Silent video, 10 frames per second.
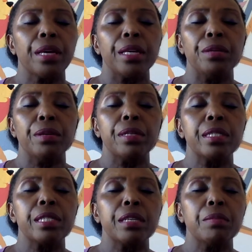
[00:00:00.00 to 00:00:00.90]
You can
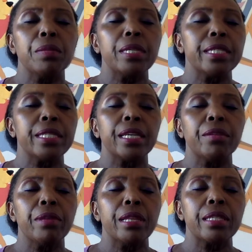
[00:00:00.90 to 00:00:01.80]
simply stay
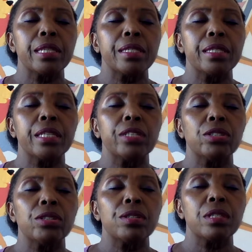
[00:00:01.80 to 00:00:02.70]
with the
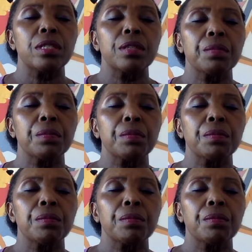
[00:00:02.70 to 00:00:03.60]
sensations
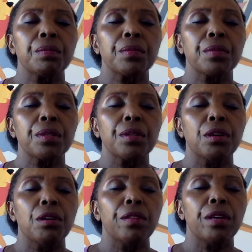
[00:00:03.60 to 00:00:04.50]

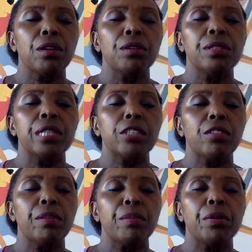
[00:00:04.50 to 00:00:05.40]
of the contact of the
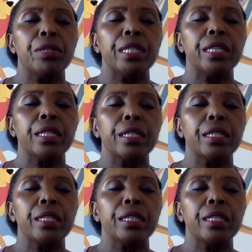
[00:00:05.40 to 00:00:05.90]
body